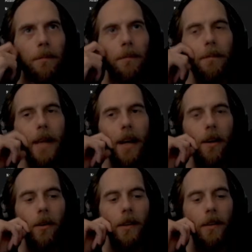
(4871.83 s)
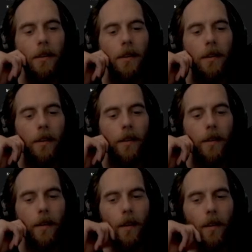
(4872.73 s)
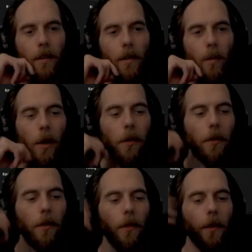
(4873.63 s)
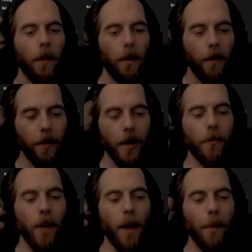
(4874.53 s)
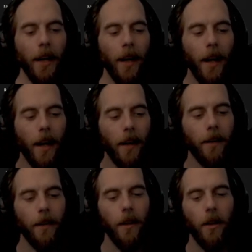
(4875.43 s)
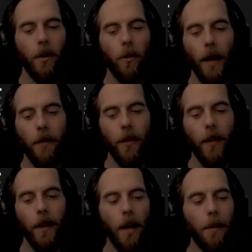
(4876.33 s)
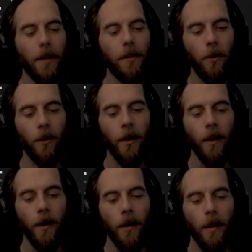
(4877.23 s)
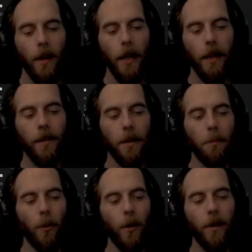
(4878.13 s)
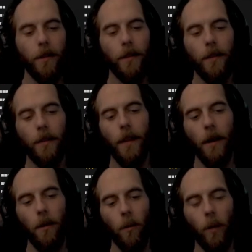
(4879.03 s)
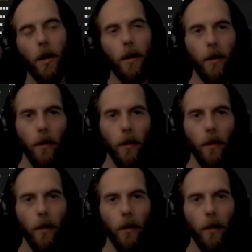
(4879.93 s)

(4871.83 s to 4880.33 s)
Now with the stuff dropping and, you know, everything coming soon, it's important that we are